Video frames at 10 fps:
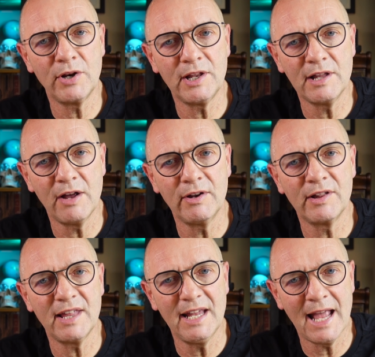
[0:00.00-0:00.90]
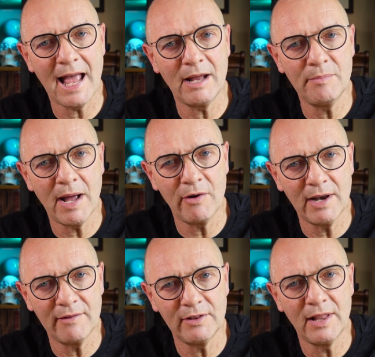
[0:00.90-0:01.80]
is known as the high power
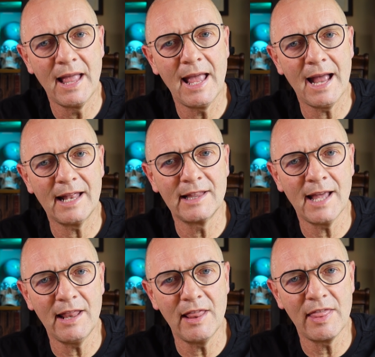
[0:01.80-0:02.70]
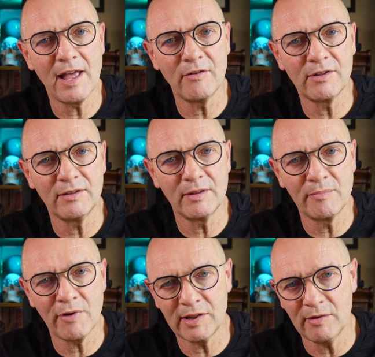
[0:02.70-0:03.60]
level at 10,000.
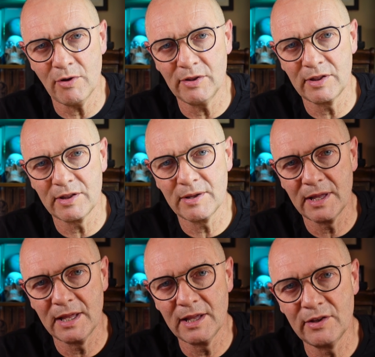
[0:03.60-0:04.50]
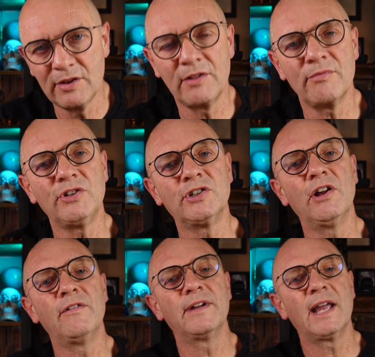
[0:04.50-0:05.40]
Press it once to switch it
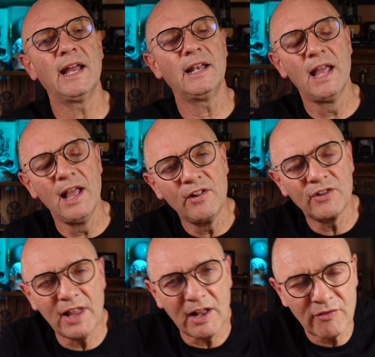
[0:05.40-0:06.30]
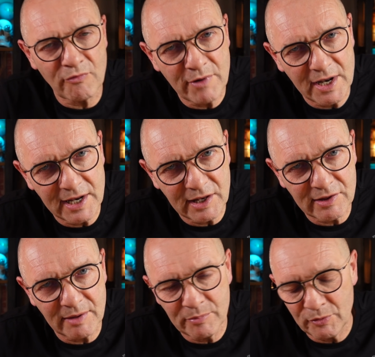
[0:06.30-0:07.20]
off again. So that's really
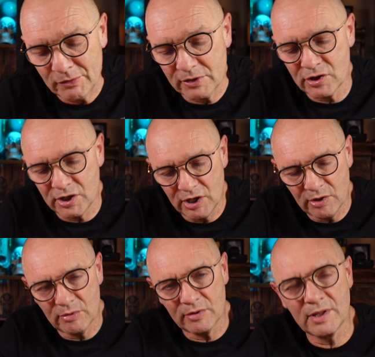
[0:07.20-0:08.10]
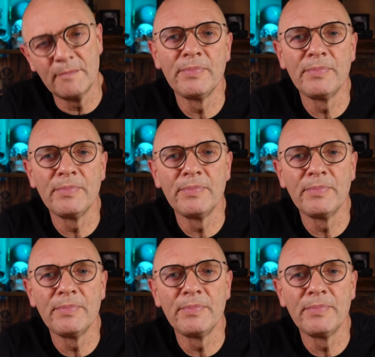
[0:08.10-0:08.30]
simple to use.